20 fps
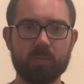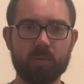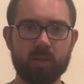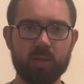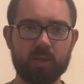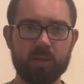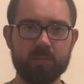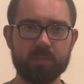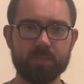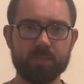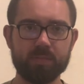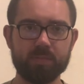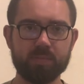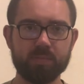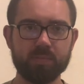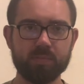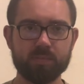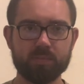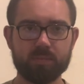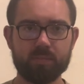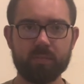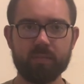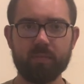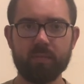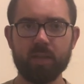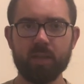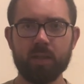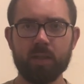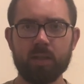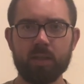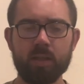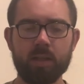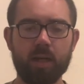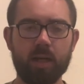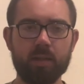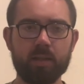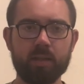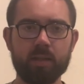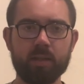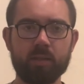But
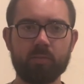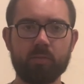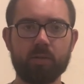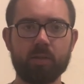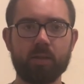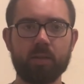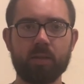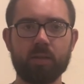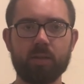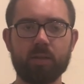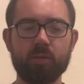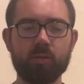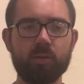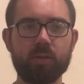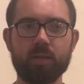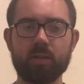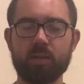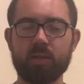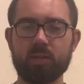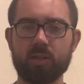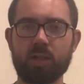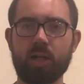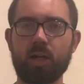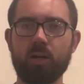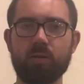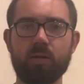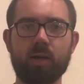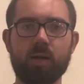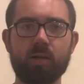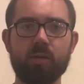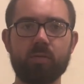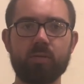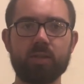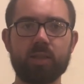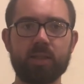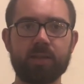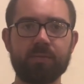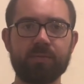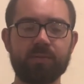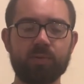I think when you look at this Colorado
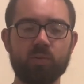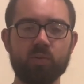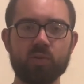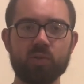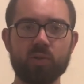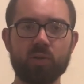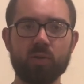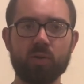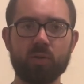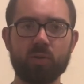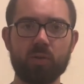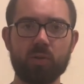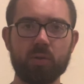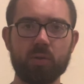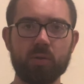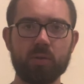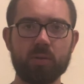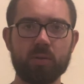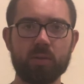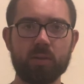team full circle,